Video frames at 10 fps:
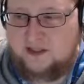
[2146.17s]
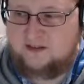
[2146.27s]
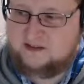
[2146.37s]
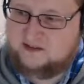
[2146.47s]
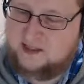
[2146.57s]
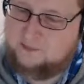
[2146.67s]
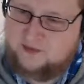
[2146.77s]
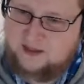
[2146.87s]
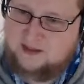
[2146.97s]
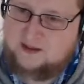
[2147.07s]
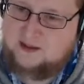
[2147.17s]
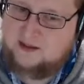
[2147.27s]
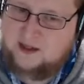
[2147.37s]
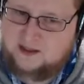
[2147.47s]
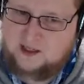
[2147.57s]
the same thing,
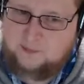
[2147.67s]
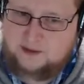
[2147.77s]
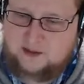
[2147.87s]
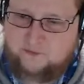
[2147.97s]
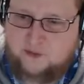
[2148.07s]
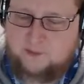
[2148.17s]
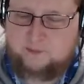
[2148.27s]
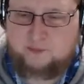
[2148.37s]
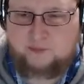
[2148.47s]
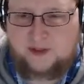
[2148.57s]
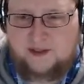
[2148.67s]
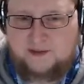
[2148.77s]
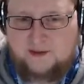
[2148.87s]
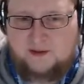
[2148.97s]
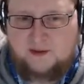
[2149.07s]
a little bit different,
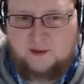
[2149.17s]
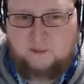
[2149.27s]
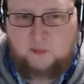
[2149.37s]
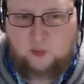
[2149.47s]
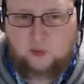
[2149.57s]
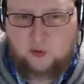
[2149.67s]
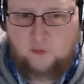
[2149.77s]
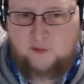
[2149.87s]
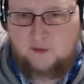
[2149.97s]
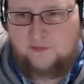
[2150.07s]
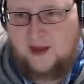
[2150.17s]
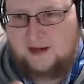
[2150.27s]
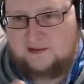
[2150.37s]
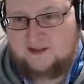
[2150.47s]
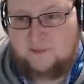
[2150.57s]
but moreover
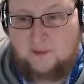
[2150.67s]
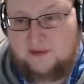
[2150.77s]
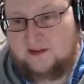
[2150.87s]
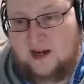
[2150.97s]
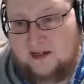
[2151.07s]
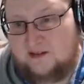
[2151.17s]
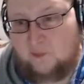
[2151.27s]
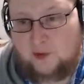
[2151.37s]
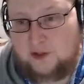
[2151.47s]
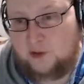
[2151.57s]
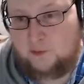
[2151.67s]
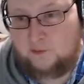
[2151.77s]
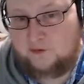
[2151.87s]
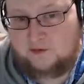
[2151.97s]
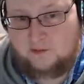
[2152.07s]
that some of the dies that were
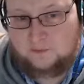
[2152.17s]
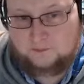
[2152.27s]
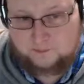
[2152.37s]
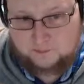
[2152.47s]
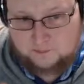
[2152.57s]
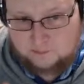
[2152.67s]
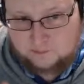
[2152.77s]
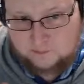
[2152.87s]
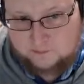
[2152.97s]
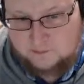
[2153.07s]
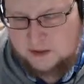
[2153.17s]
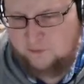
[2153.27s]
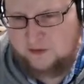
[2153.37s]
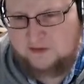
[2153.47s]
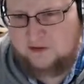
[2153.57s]
used
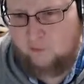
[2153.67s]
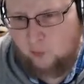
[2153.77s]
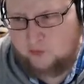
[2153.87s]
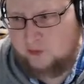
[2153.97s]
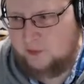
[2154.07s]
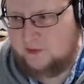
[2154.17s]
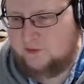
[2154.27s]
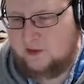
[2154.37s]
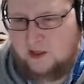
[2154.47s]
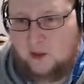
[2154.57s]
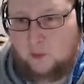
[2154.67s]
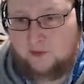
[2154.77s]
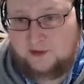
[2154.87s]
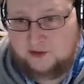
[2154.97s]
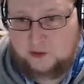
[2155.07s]
for the Civil War tokens were
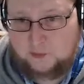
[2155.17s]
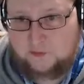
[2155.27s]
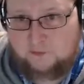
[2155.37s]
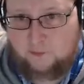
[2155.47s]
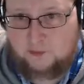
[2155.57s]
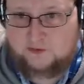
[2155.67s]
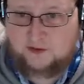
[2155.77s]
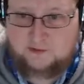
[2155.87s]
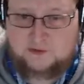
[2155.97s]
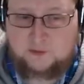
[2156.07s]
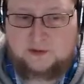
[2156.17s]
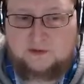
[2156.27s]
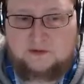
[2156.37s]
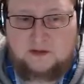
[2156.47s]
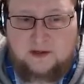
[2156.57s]
then used for sutler
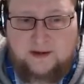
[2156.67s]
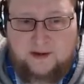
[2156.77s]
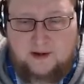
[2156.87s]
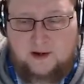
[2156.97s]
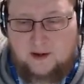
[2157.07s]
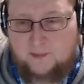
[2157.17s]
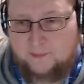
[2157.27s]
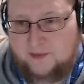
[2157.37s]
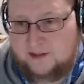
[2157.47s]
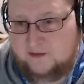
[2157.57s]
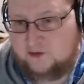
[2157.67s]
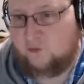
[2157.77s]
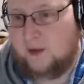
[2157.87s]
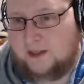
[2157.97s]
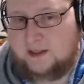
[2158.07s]
tokens. That's a
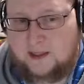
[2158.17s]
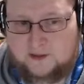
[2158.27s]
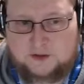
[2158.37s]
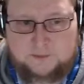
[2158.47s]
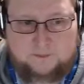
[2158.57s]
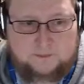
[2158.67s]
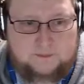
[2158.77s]
direct connection.